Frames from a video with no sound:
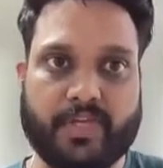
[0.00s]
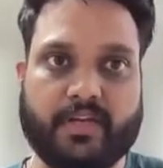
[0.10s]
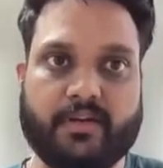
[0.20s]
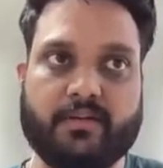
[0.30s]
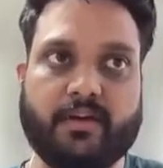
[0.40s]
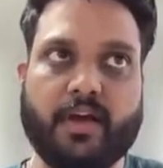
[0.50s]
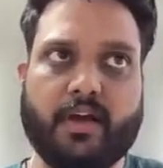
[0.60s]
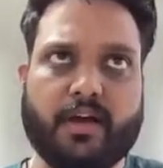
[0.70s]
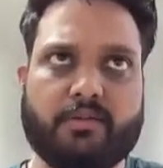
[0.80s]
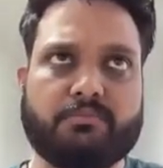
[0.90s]
in
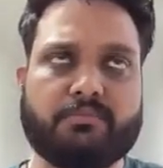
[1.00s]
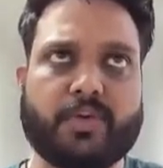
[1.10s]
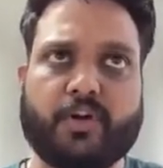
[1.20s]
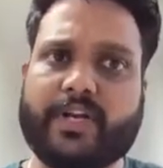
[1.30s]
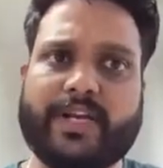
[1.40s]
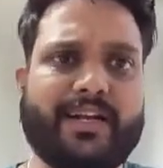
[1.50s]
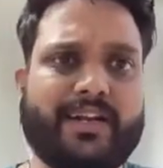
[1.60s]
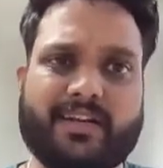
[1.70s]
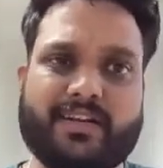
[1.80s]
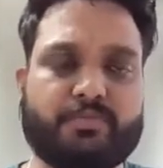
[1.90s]
not React,
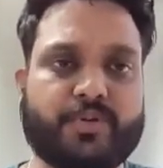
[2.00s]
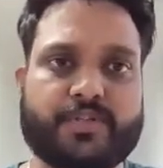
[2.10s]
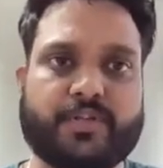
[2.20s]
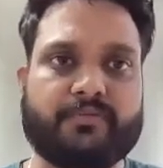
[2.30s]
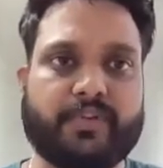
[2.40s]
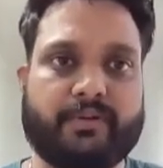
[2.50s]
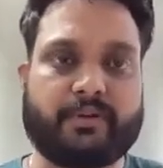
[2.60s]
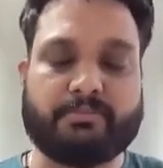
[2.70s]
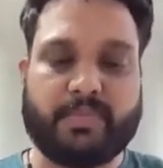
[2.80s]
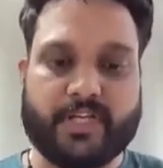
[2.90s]
in most of the
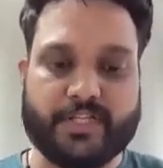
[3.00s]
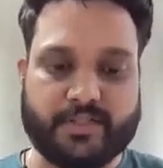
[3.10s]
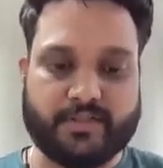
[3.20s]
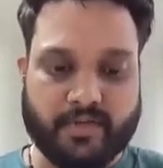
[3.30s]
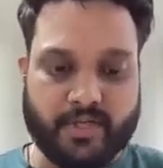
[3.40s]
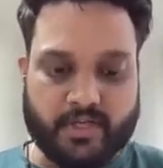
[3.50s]
web application.